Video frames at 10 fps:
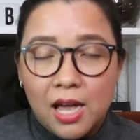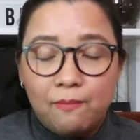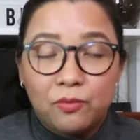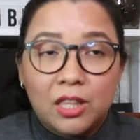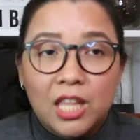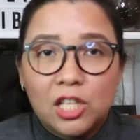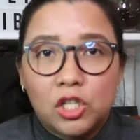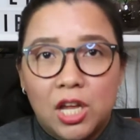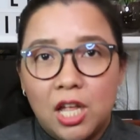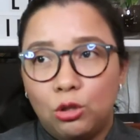um,
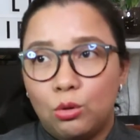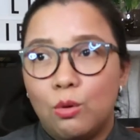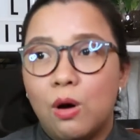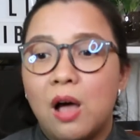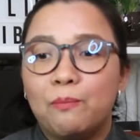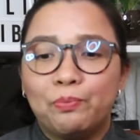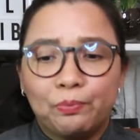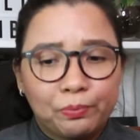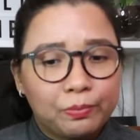niche into um,